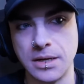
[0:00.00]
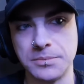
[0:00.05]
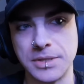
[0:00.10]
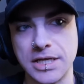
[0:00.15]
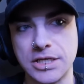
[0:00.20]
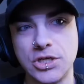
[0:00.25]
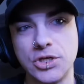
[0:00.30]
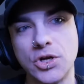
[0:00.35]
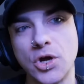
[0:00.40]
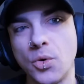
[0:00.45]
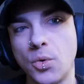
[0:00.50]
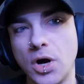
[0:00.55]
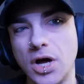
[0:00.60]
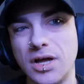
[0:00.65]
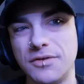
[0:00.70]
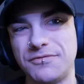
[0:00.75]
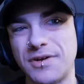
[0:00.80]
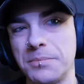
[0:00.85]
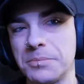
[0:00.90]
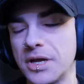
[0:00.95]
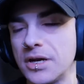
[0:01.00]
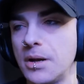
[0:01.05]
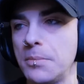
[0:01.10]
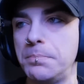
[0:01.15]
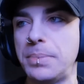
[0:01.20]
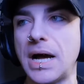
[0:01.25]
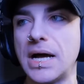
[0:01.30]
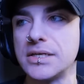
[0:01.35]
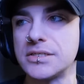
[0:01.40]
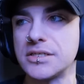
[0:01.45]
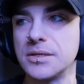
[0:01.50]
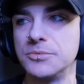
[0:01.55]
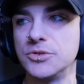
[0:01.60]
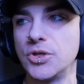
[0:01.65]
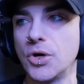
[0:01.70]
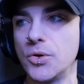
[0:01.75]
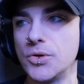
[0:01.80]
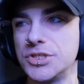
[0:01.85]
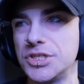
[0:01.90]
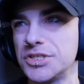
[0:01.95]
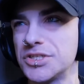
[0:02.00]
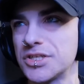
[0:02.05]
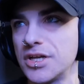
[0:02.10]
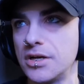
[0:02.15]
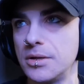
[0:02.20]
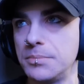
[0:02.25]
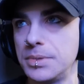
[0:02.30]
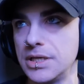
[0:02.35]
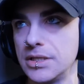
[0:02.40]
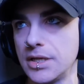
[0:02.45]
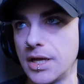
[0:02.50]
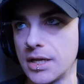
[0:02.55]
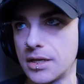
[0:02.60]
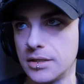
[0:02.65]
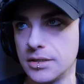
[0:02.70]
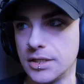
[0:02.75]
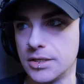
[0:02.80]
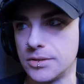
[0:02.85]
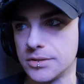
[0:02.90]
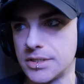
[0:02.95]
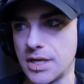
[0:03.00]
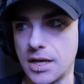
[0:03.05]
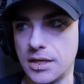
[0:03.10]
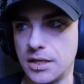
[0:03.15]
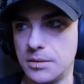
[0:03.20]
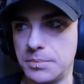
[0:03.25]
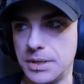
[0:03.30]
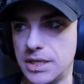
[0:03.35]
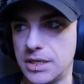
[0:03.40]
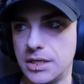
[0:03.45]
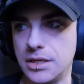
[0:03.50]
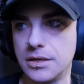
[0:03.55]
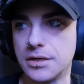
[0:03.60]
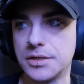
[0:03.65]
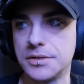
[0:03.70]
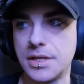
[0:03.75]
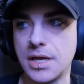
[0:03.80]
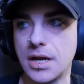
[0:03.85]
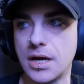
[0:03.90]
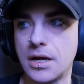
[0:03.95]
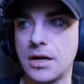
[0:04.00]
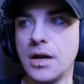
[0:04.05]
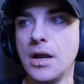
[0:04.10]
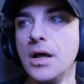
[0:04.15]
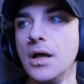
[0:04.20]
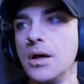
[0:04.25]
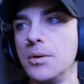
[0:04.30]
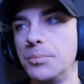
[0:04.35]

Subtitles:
I'm like, you know what, if I'm going to buy some Doge, it's going to be like a little tiny bit here and there,